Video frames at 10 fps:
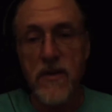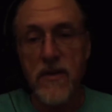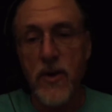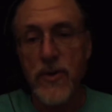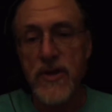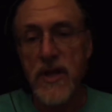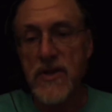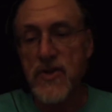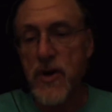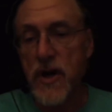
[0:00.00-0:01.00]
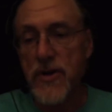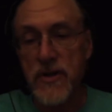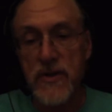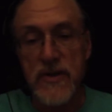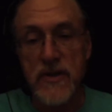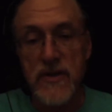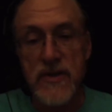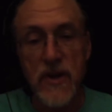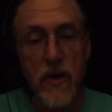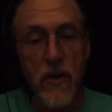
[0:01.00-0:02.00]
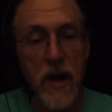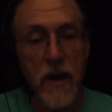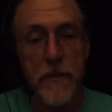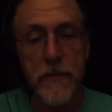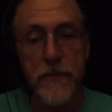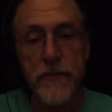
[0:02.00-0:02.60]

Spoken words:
are the instructions. So I'm